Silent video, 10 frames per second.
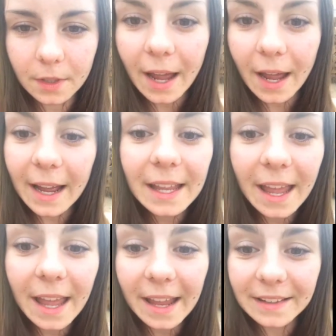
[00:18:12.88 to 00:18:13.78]
I
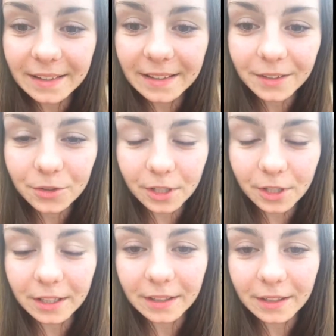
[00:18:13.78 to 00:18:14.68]
hate
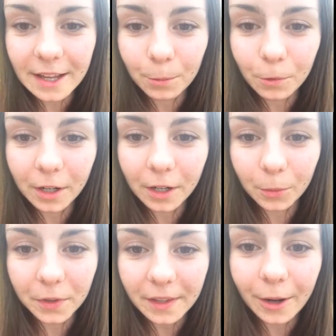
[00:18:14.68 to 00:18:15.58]
drinking tap water
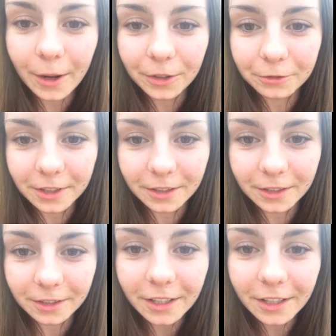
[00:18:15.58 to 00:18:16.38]
without a filter.